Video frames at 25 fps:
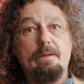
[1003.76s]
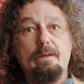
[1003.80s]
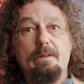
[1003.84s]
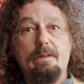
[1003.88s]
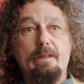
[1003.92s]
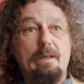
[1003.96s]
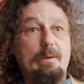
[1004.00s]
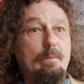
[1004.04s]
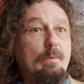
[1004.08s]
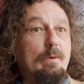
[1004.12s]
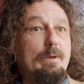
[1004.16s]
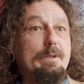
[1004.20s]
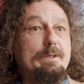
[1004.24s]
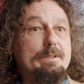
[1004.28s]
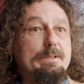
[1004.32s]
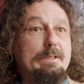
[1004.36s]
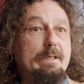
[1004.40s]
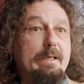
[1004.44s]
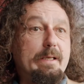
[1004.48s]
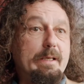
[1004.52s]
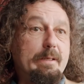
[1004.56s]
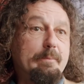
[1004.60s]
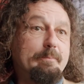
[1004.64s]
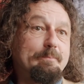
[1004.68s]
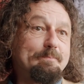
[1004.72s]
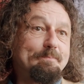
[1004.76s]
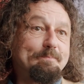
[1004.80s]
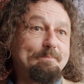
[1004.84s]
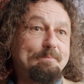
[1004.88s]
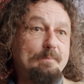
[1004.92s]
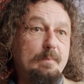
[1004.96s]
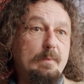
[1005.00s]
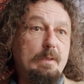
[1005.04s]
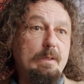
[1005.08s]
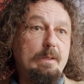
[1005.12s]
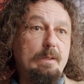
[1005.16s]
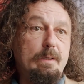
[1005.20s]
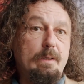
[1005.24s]
they want to see.
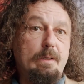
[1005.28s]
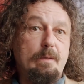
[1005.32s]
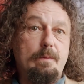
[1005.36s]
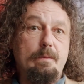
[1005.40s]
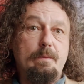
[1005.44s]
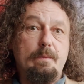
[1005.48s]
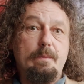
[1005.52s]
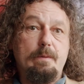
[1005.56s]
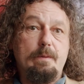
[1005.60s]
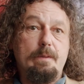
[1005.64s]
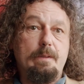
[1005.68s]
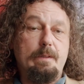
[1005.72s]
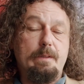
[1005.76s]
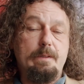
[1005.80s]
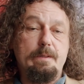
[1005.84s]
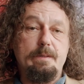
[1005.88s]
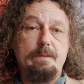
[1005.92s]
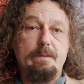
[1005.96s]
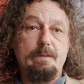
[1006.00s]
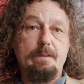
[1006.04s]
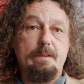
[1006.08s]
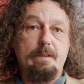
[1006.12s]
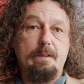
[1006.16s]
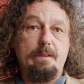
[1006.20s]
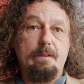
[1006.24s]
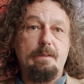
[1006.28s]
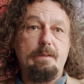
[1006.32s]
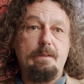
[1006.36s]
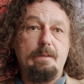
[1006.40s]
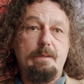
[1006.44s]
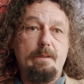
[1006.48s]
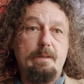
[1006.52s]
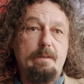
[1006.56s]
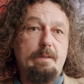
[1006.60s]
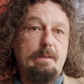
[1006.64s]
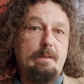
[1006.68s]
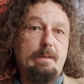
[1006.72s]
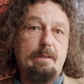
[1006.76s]
You know, it's
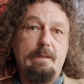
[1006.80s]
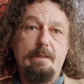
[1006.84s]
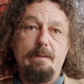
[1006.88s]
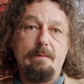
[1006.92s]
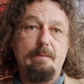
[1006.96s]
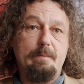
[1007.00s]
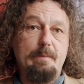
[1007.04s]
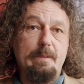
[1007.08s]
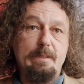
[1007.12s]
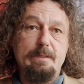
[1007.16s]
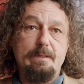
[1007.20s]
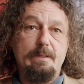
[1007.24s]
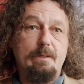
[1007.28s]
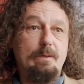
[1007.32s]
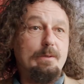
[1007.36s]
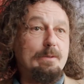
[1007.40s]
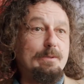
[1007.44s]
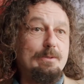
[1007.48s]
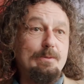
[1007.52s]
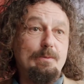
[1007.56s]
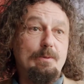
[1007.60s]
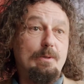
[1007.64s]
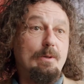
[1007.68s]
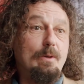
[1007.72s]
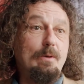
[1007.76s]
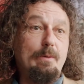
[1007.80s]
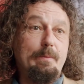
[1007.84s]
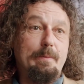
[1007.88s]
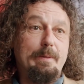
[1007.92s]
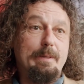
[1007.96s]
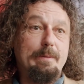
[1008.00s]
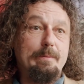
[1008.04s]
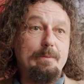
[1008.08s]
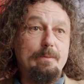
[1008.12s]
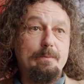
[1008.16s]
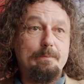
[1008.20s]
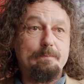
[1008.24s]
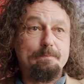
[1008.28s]
I think it means a lot to a lot of
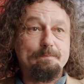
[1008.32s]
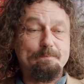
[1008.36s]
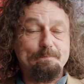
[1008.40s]
people.